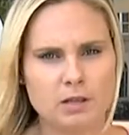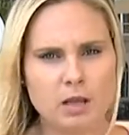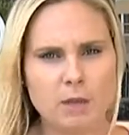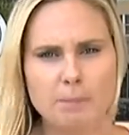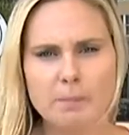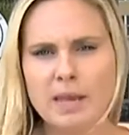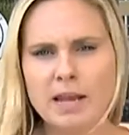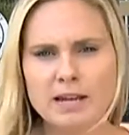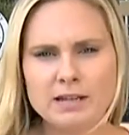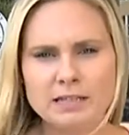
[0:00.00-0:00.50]

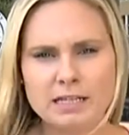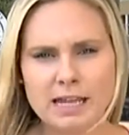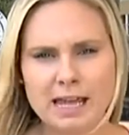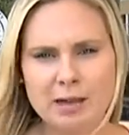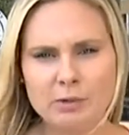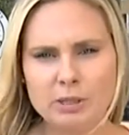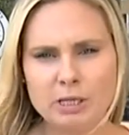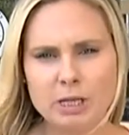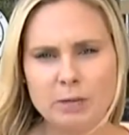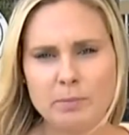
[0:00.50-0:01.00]
Manatee
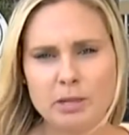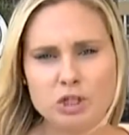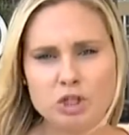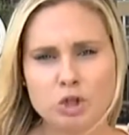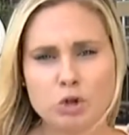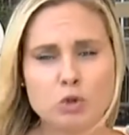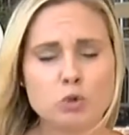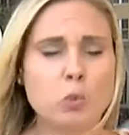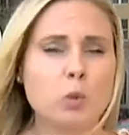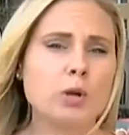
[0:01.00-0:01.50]
County
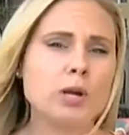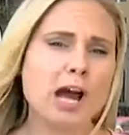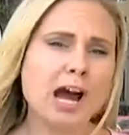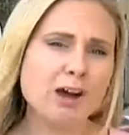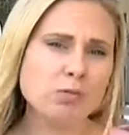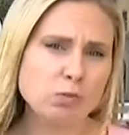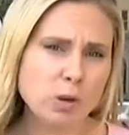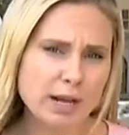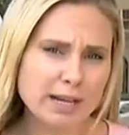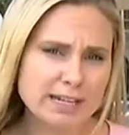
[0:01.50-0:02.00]
Commissioners were
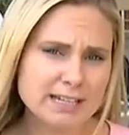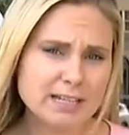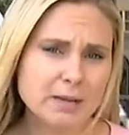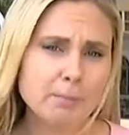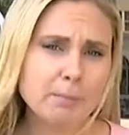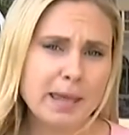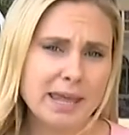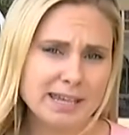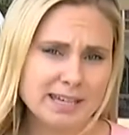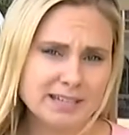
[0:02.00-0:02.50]
not ready to
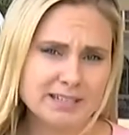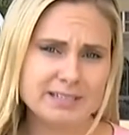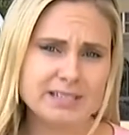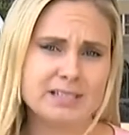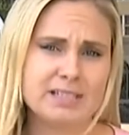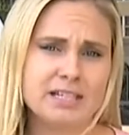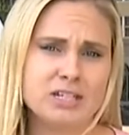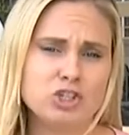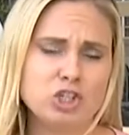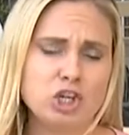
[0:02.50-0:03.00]
make a
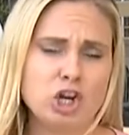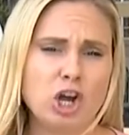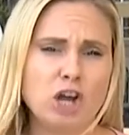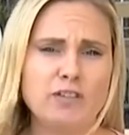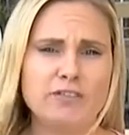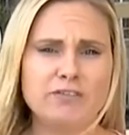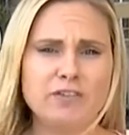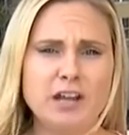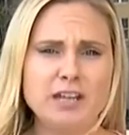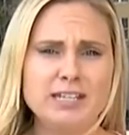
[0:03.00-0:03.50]
decision
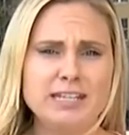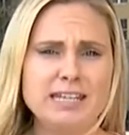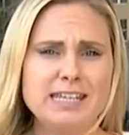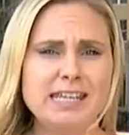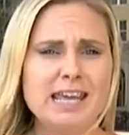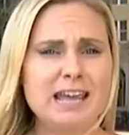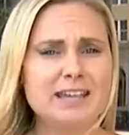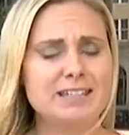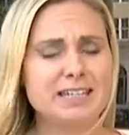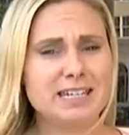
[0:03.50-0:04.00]
on
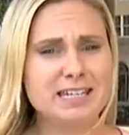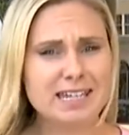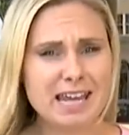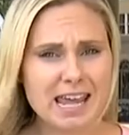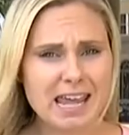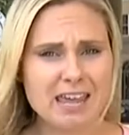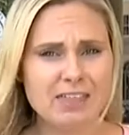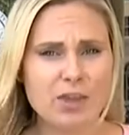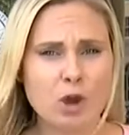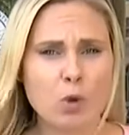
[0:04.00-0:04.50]
funding yet
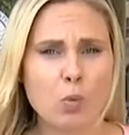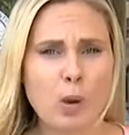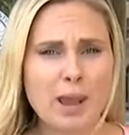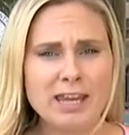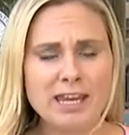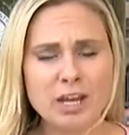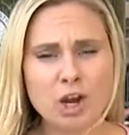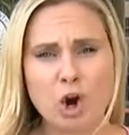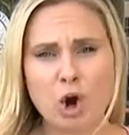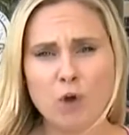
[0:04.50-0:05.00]
today. They're
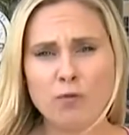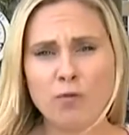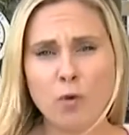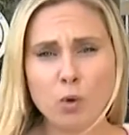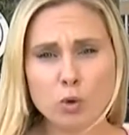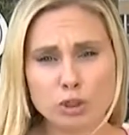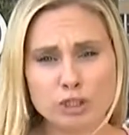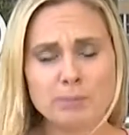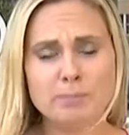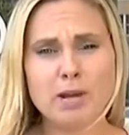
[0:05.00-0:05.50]
waiting
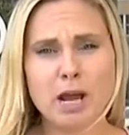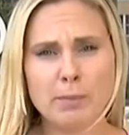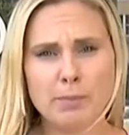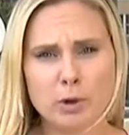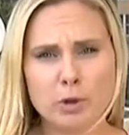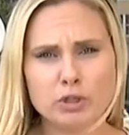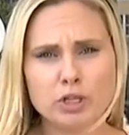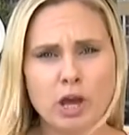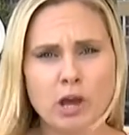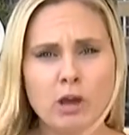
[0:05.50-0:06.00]
for some
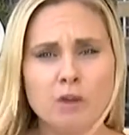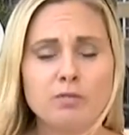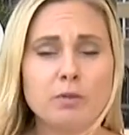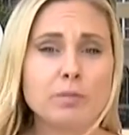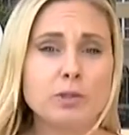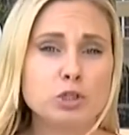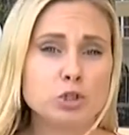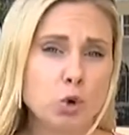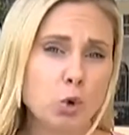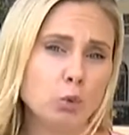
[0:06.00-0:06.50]
numbers
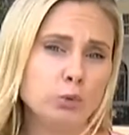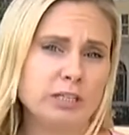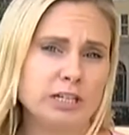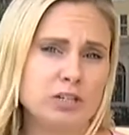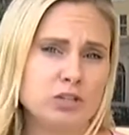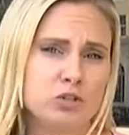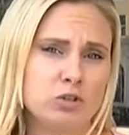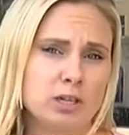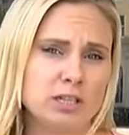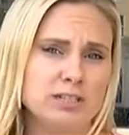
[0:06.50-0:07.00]
from the school
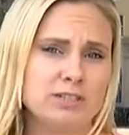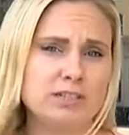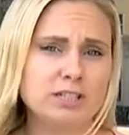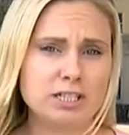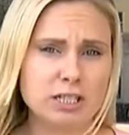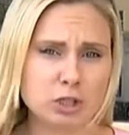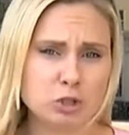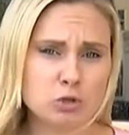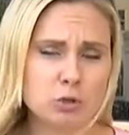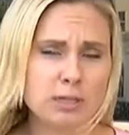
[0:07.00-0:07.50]
district. The
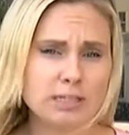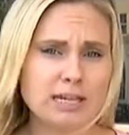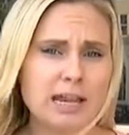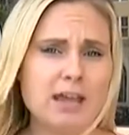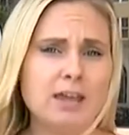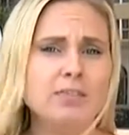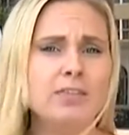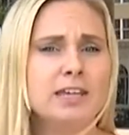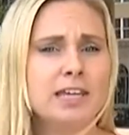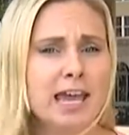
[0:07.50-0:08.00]
district
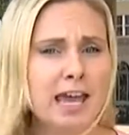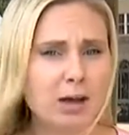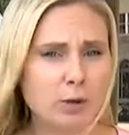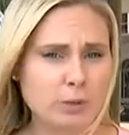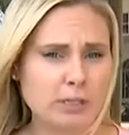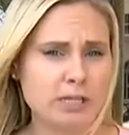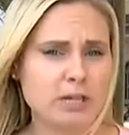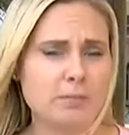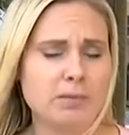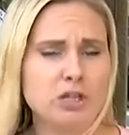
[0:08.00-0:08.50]
and the
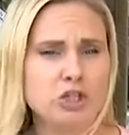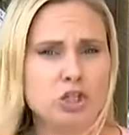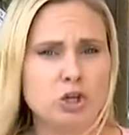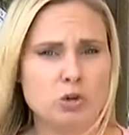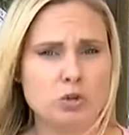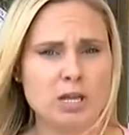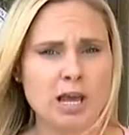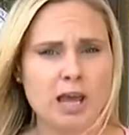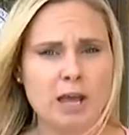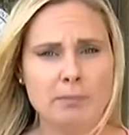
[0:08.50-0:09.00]
county
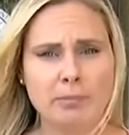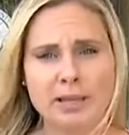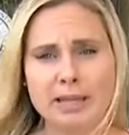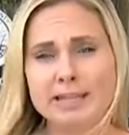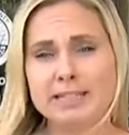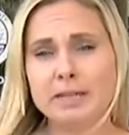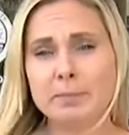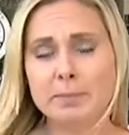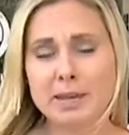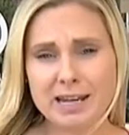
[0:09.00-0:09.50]
commissioners
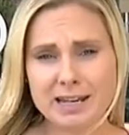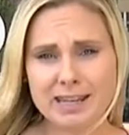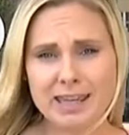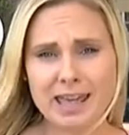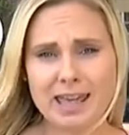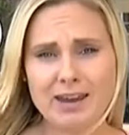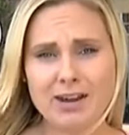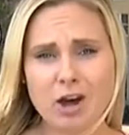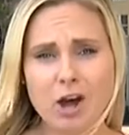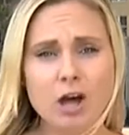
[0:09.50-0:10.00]
plan to meet
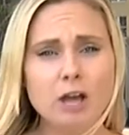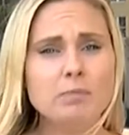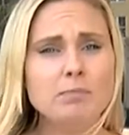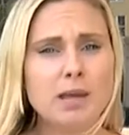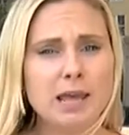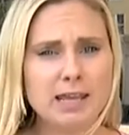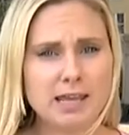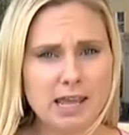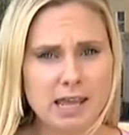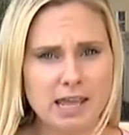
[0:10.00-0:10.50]
again on
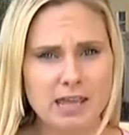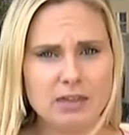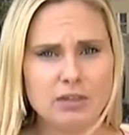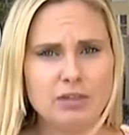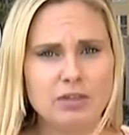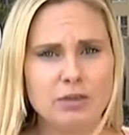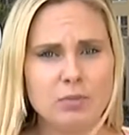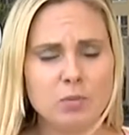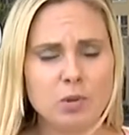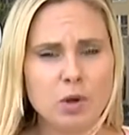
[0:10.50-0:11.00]
May
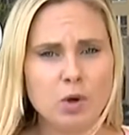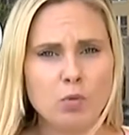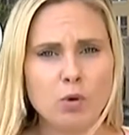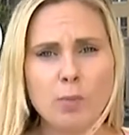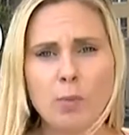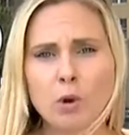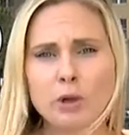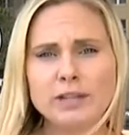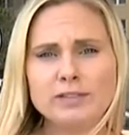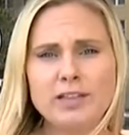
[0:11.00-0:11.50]
8th.
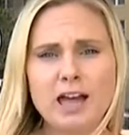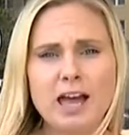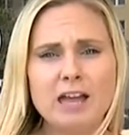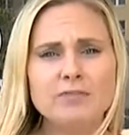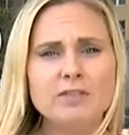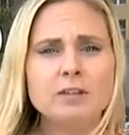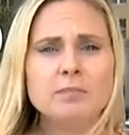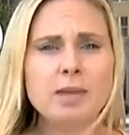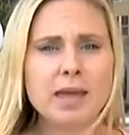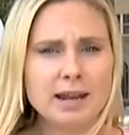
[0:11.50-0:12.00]
Reporting
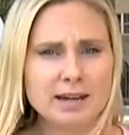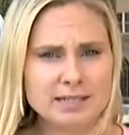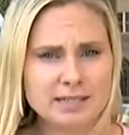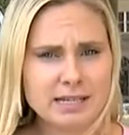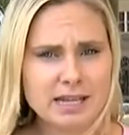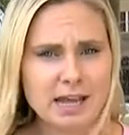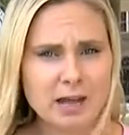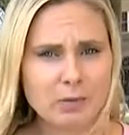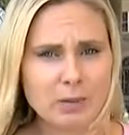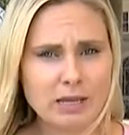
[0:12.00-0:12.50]
live in
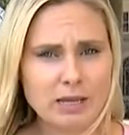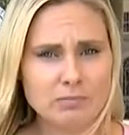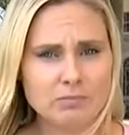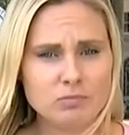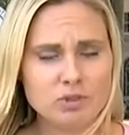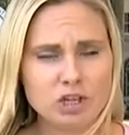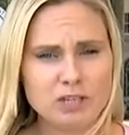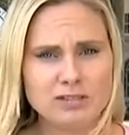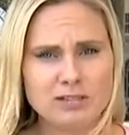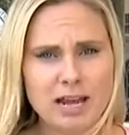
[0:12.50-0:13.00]
Manatee County,
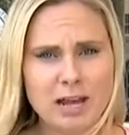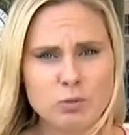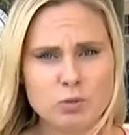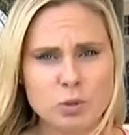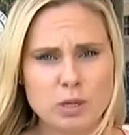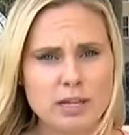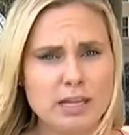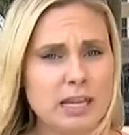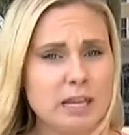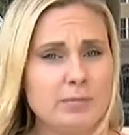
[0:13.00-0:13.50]
Jess
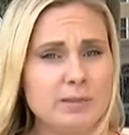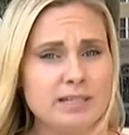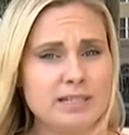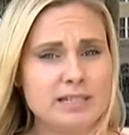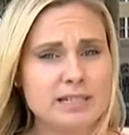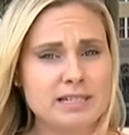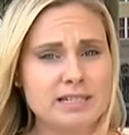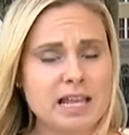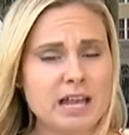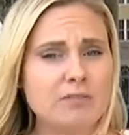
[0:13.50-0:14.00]
Aldrich,
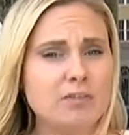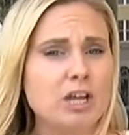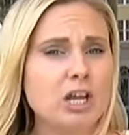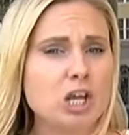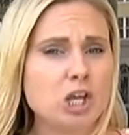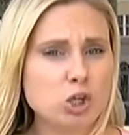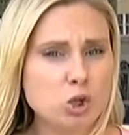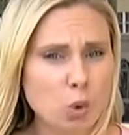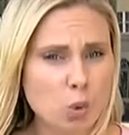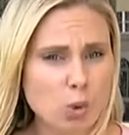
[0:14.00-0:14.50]
ABC
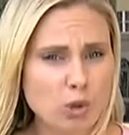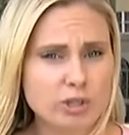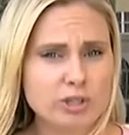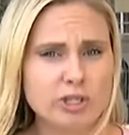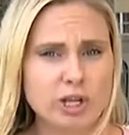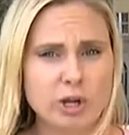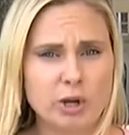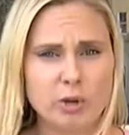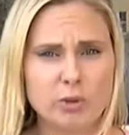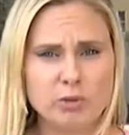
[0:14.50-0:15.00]
7, your
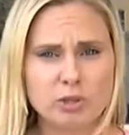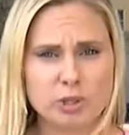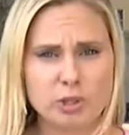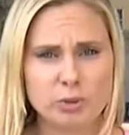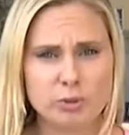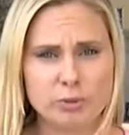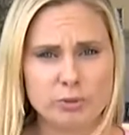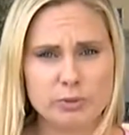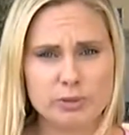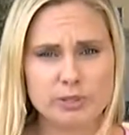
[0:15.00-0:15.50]
Suncoast
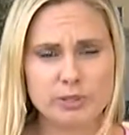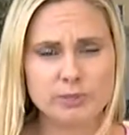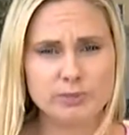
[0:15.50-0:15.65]
News.